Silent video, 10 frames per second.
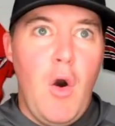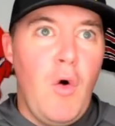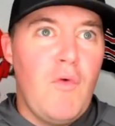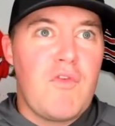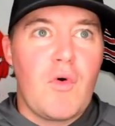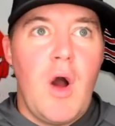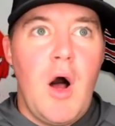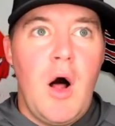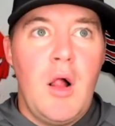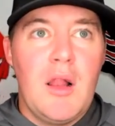
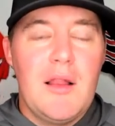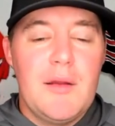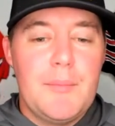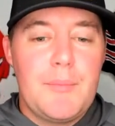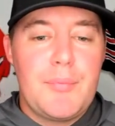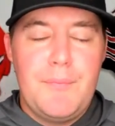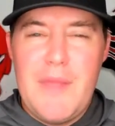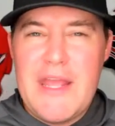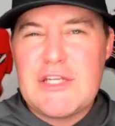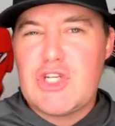overall
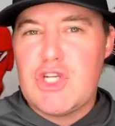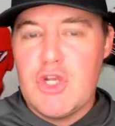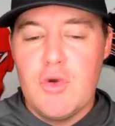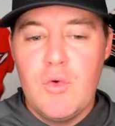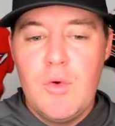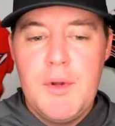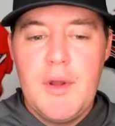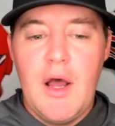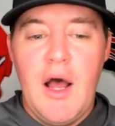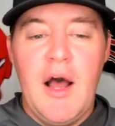issue
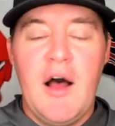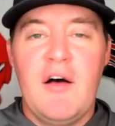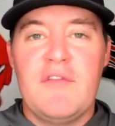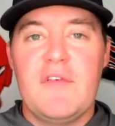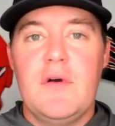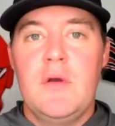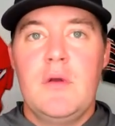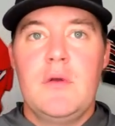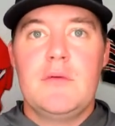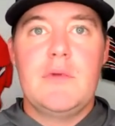of,
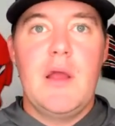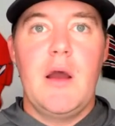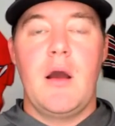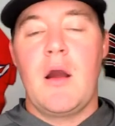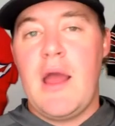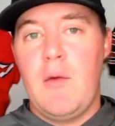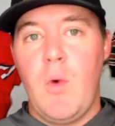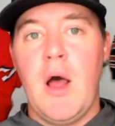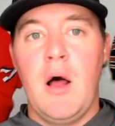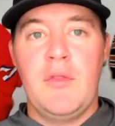all right,
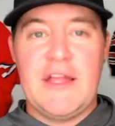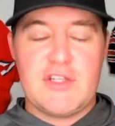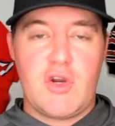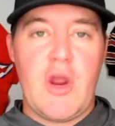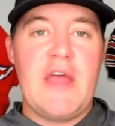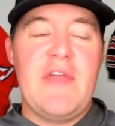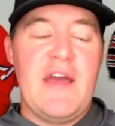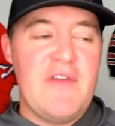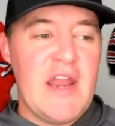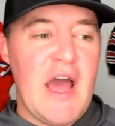well, that's great. They
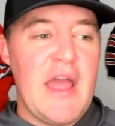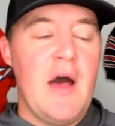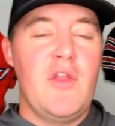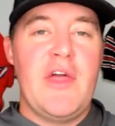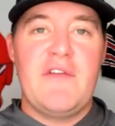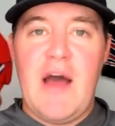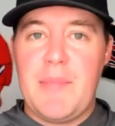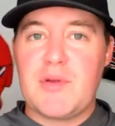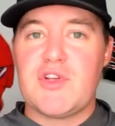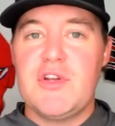have NIL, they have
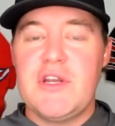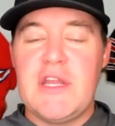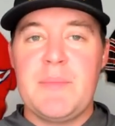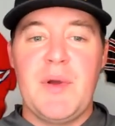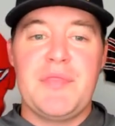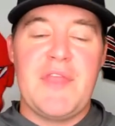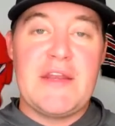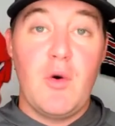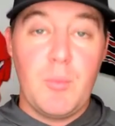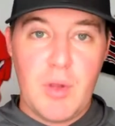opportunity, but they
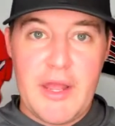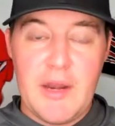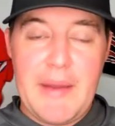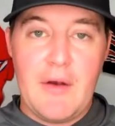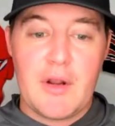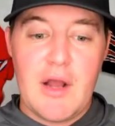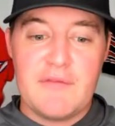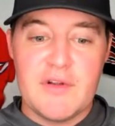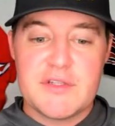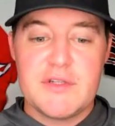don't play in a power
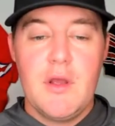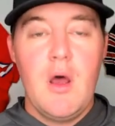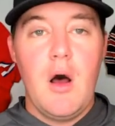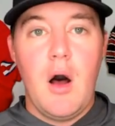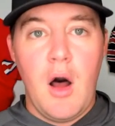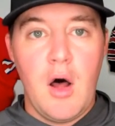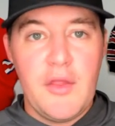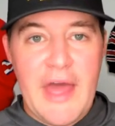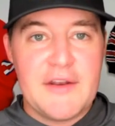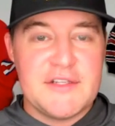conference. All
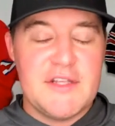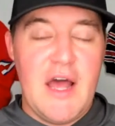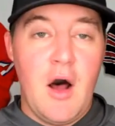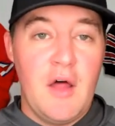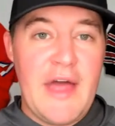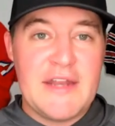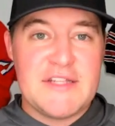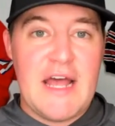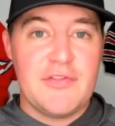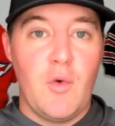that
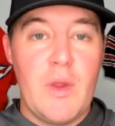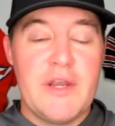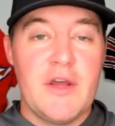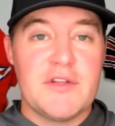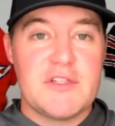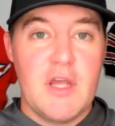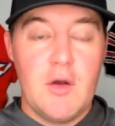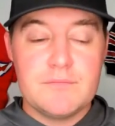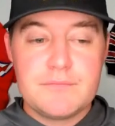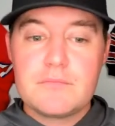is out the window. So